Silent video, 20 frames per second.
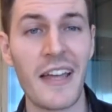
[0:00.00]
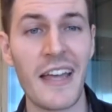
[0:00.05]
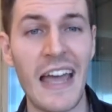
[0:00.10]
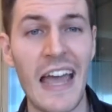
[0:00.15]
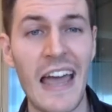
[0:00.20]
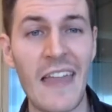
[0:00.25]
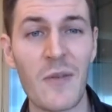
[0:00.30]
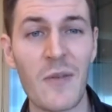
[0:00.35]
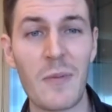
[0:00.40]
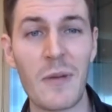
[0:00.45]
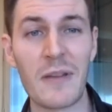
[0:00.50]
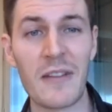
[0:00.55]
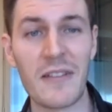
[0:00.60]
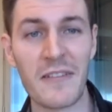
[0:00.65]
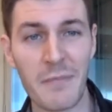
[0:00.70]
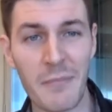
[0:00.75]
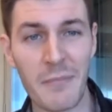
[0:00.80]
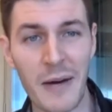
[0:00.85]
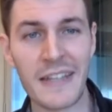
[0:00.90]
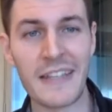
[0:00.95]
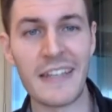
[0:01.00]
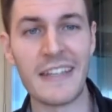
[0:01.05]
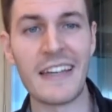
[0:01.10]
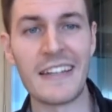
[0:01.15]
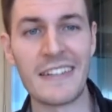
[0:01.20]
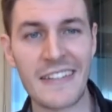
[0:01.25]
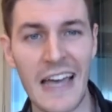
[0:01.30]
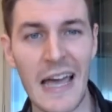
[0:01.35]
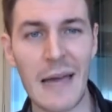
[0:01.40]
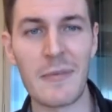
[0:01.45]
And there'd be a lot of money
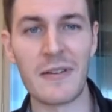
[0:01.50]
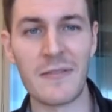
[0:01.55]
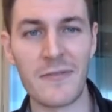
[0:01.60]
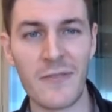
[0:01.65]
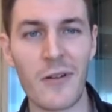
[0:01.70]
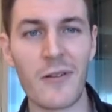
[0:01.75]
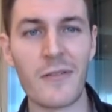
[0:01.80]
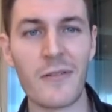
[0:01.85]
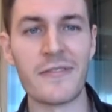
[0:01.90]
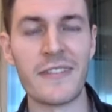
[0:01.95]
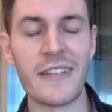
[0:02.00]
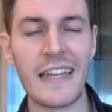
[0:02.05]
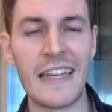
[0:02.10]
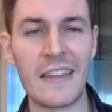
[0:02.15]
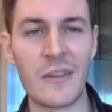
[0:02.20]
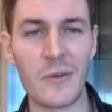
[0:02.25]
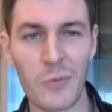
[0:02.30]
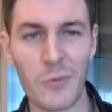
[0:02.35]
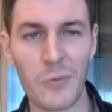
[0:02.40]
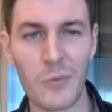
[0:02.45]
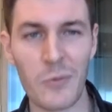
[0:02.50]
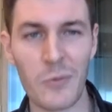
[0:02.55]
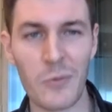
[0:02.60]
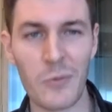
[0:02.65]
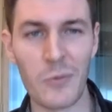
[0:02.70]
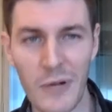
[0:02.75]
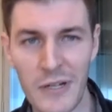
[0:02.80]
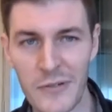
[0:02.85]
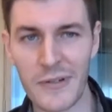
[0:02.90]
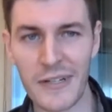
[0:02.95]
and time involved in the
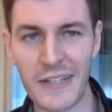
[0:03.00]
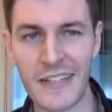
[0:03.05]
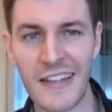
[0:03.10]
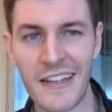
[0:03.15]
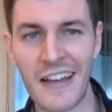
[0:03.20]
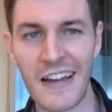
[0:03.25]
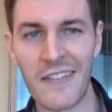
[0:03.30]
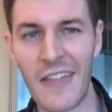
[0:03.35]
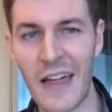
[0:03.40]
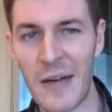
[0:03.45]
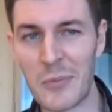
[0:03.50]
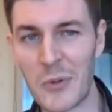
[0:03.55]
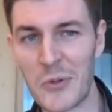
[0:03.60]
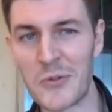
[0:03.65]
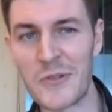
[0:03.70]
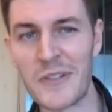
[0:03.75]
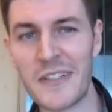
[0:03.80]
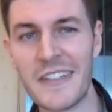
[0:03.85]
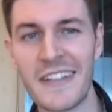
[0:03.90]
rendering of that portrait.